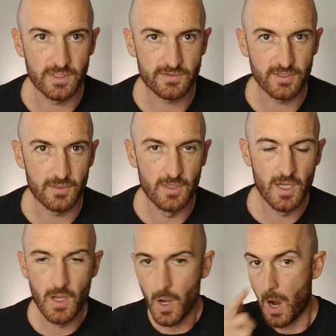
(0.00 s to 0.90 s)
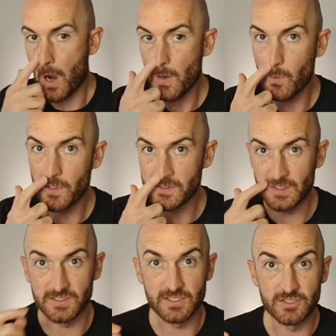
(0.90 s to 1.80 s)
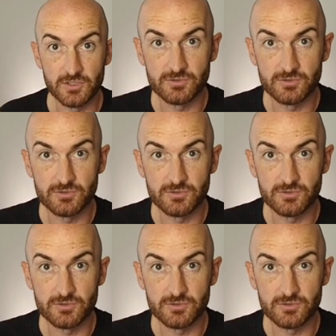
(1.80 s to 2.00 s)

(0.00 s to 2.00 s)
So I always like to just